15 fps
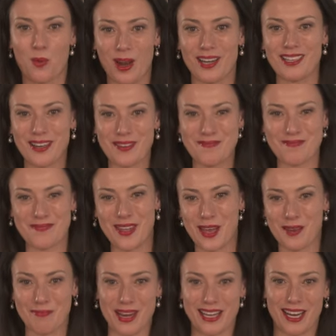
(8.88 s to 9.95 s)
Welcome!
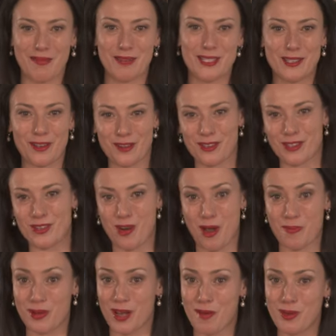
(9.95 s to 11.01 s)
My name is Dorota
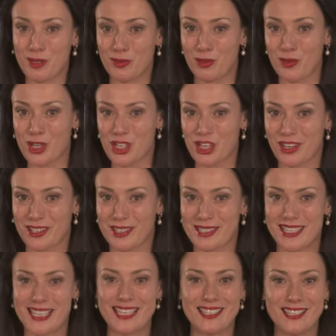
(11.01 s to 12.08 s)
Trupp. I'm a
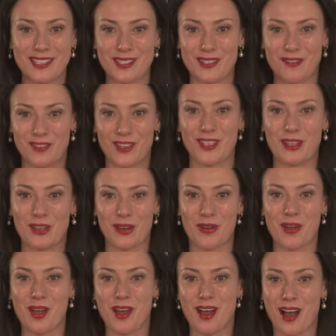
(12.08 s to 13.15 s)
nutritionist. In this video,
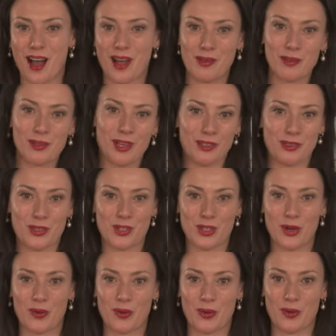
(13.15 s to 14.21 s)
I would like to
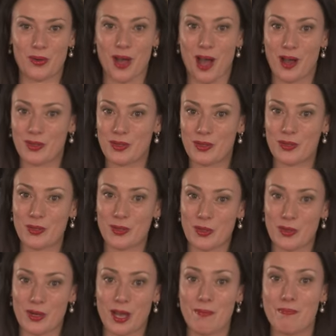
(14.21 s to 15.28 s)
show you how to cook a